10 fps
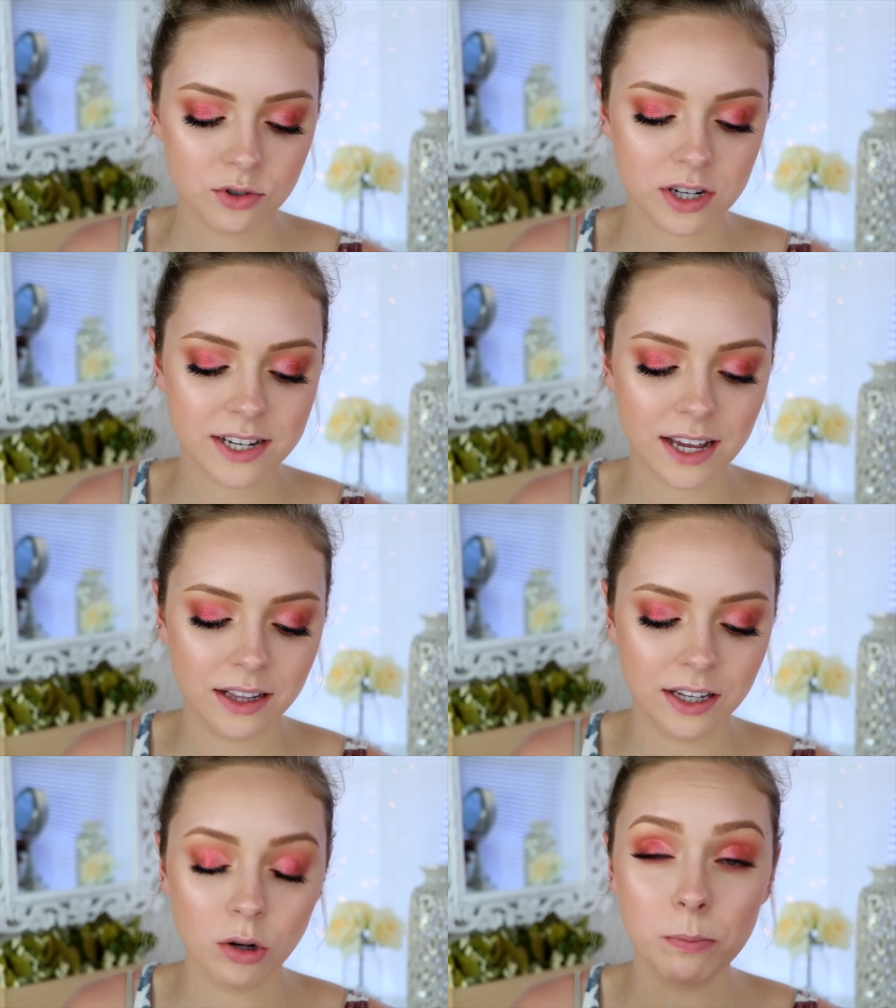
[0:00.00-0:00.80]
just gonna take a
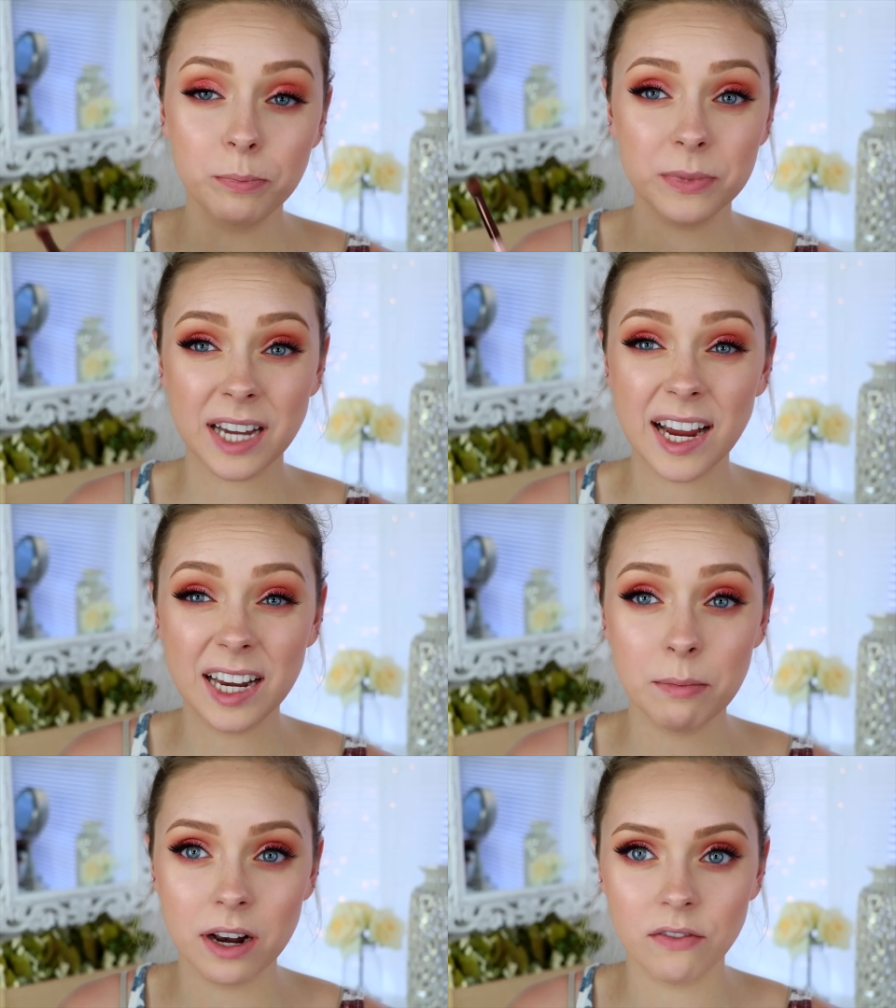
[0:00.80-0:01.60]
little
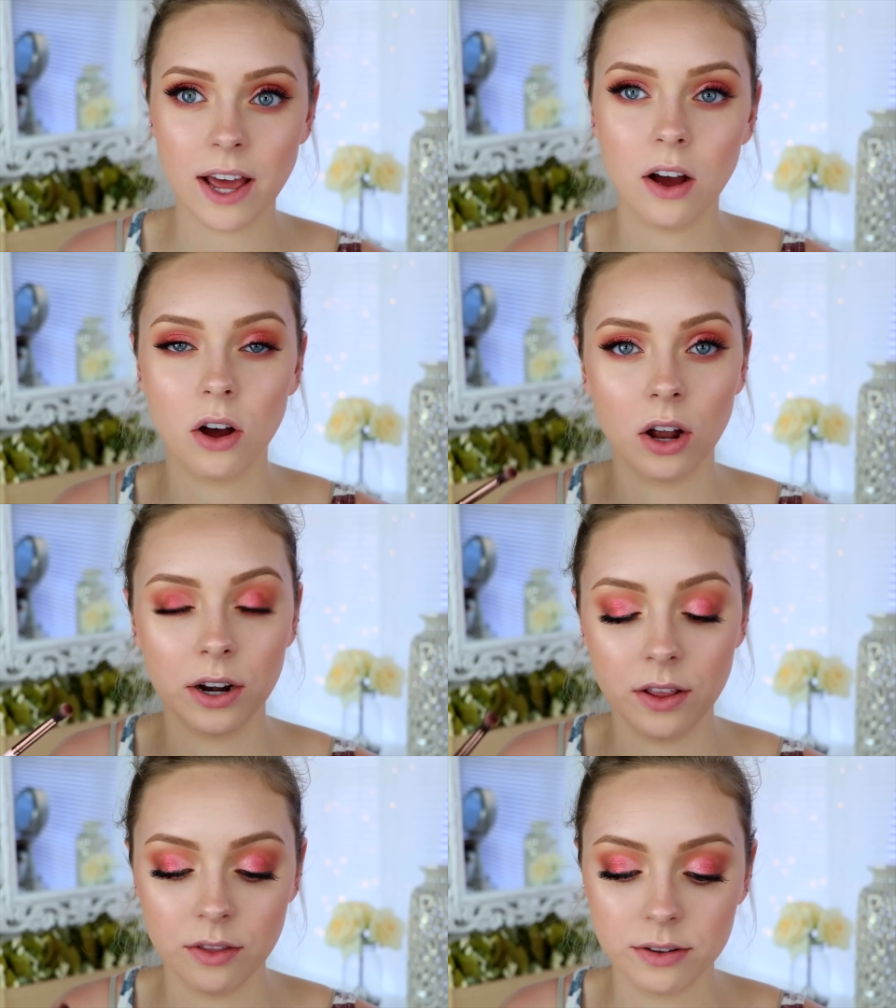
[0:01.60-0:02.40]
tiny bit of that
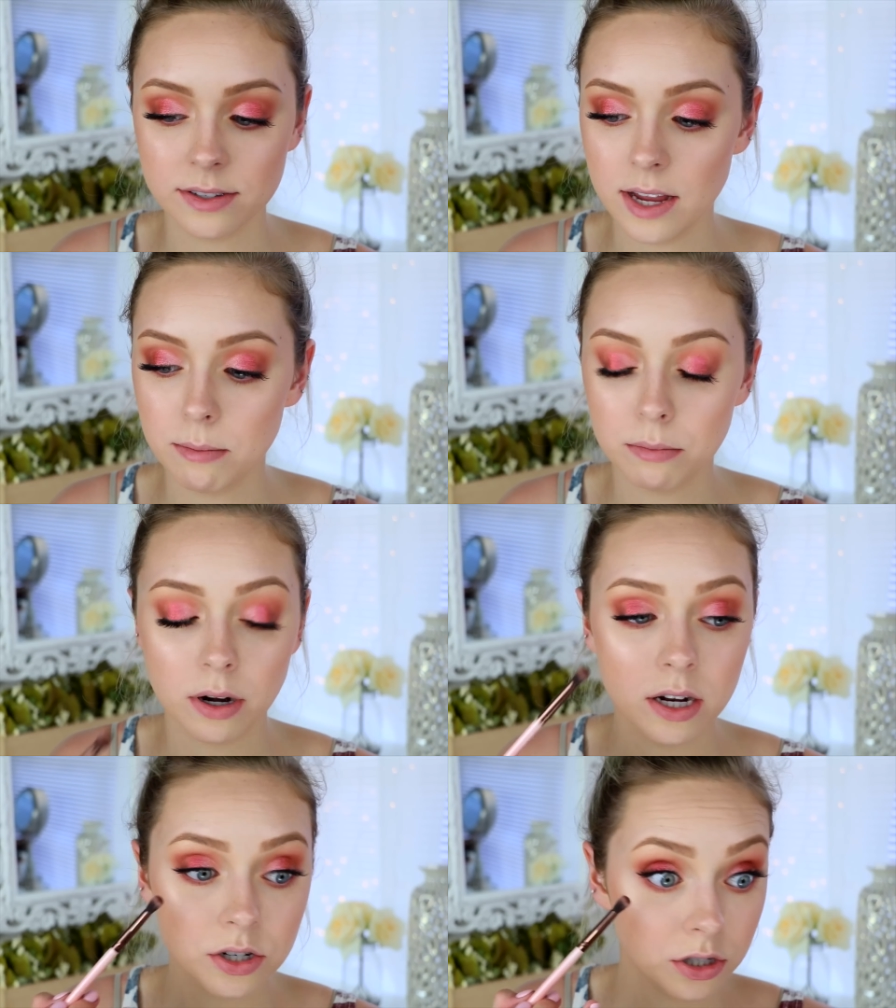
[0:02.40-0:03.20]
on the same
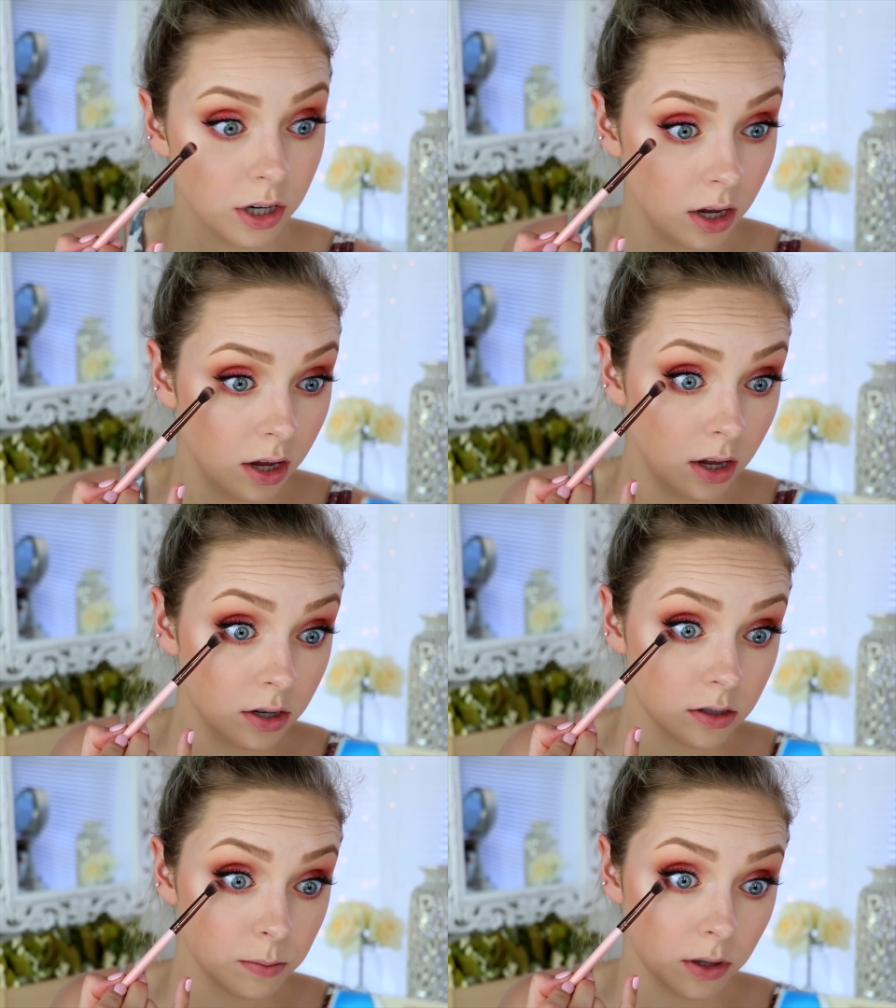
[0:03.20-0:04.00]
brush.
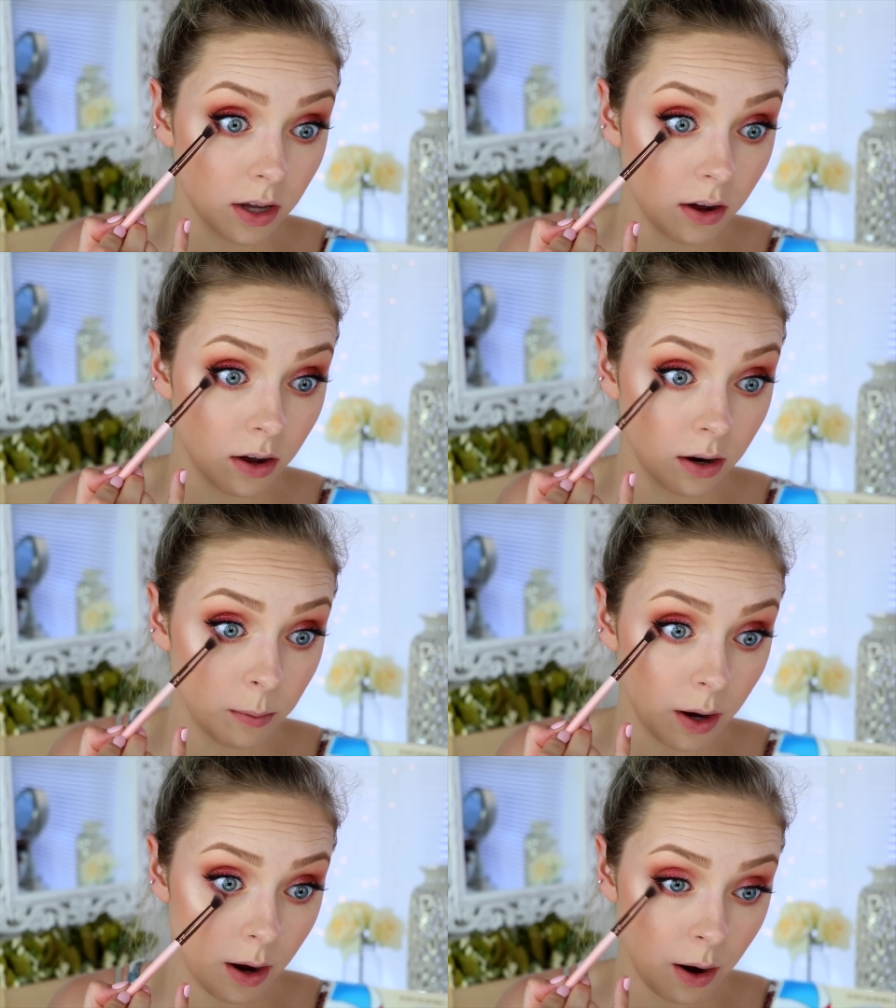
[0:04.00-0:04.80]
Just put that on
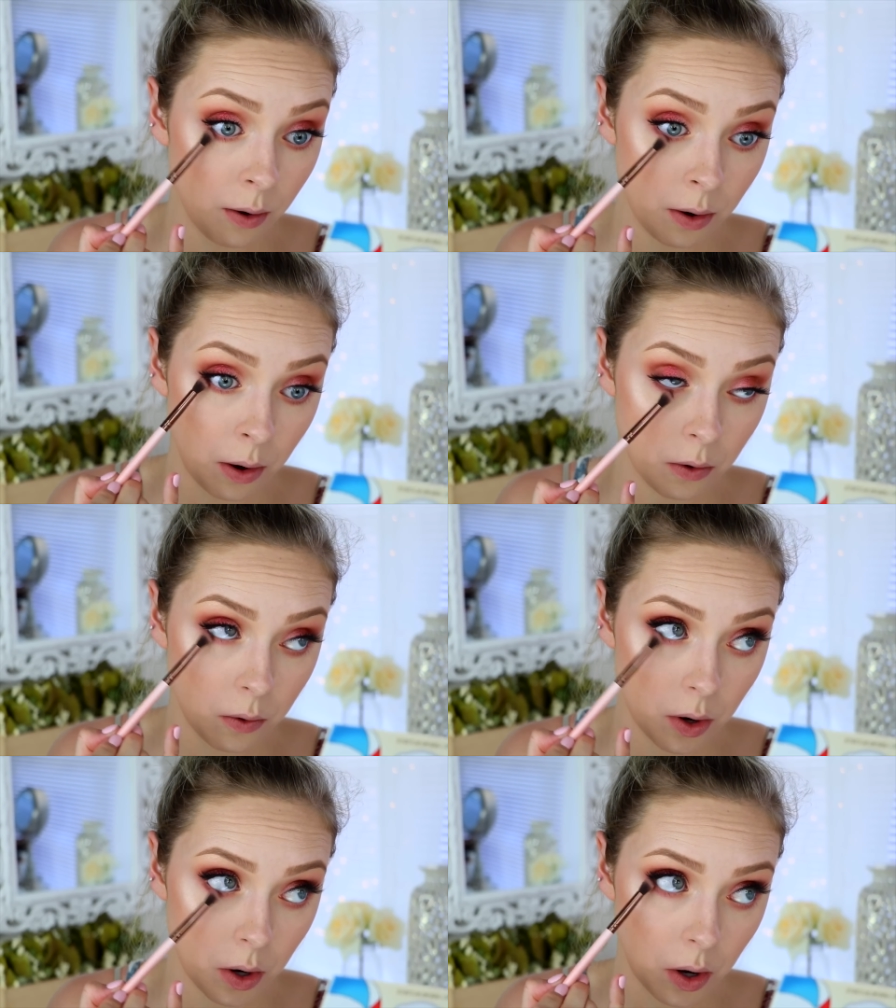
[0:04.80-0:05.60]
my outer
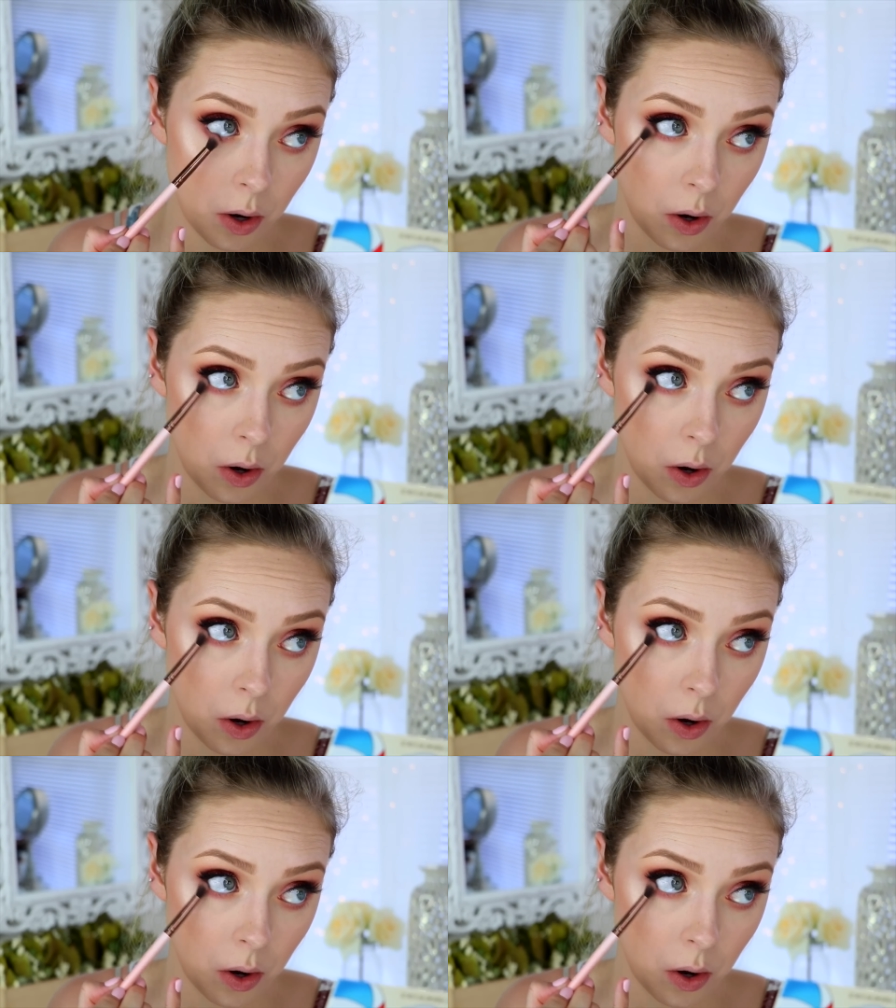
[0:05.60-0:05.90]
corner.